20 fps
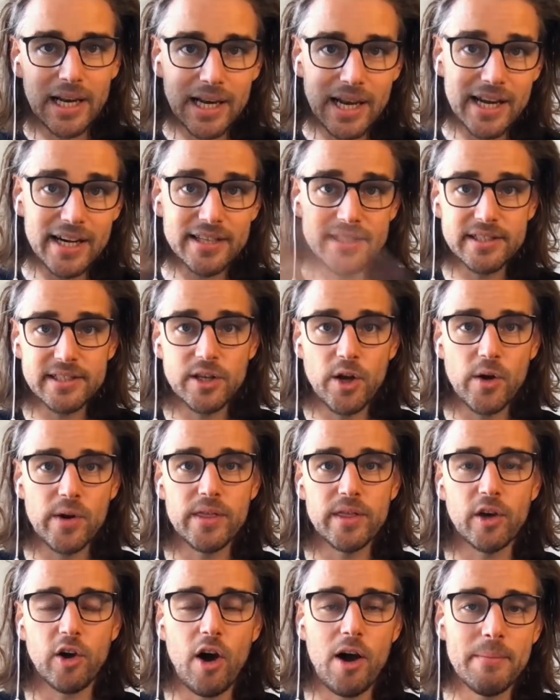Let us know
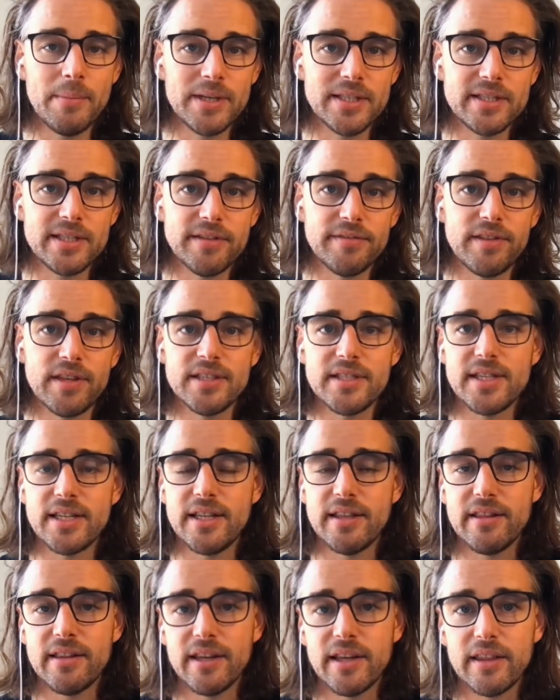in the comments if there's
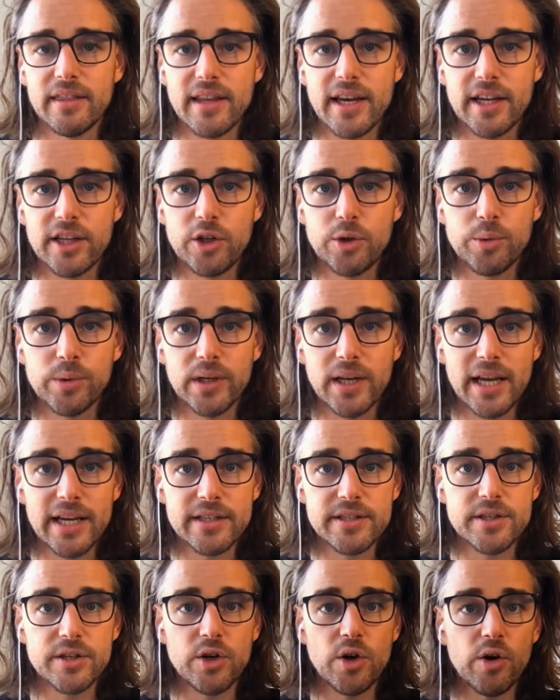anything that you would
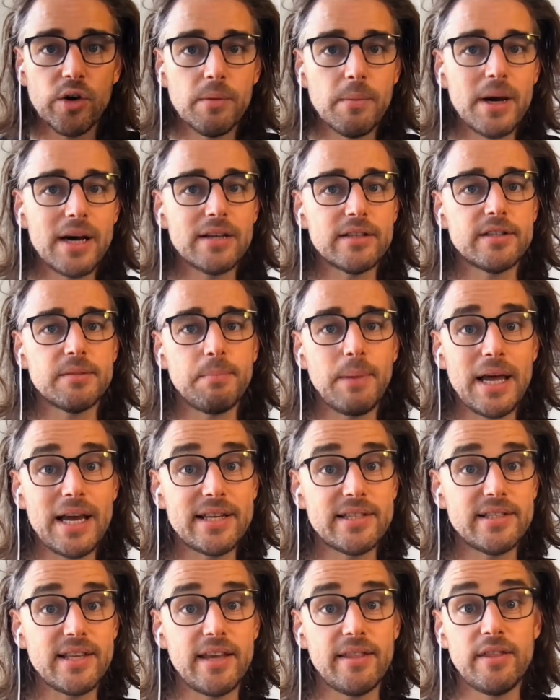like to know about
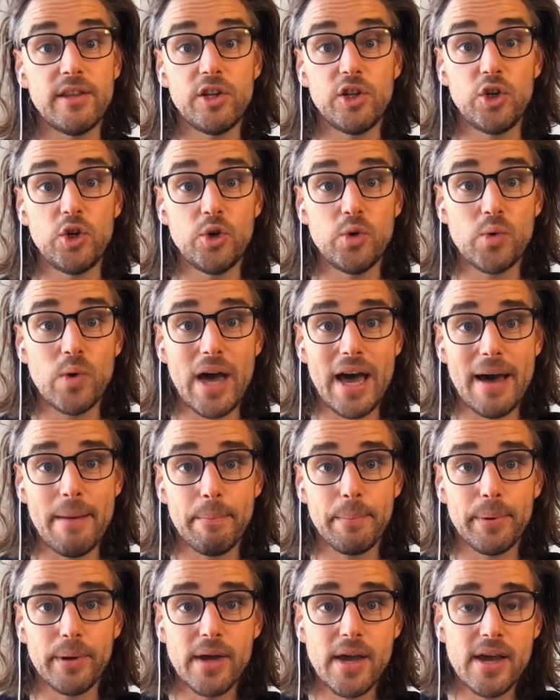Splice and the new
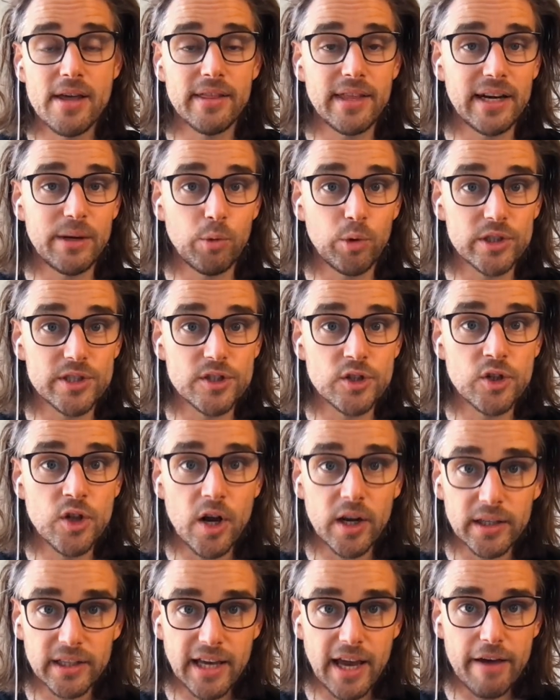app that was
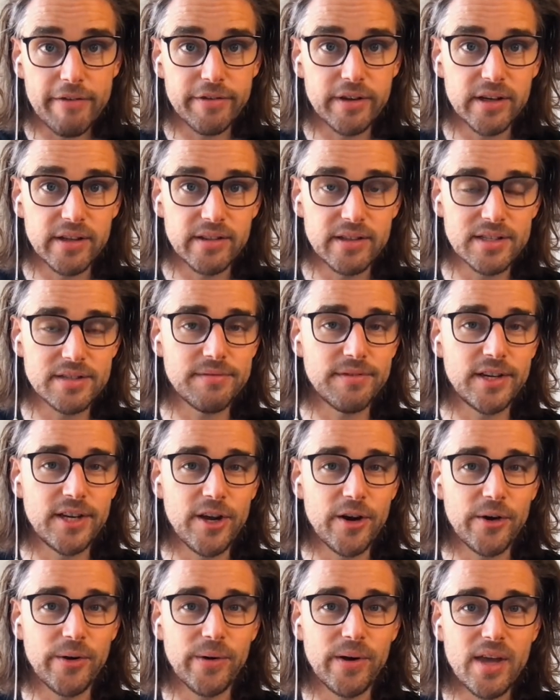not covered in this
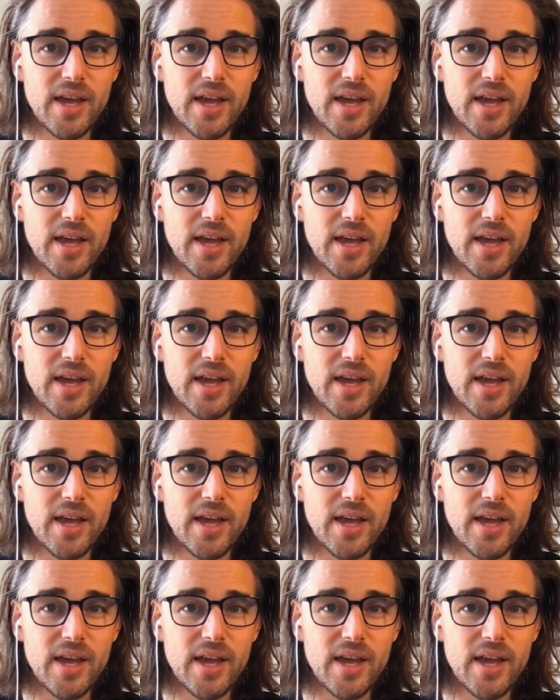video,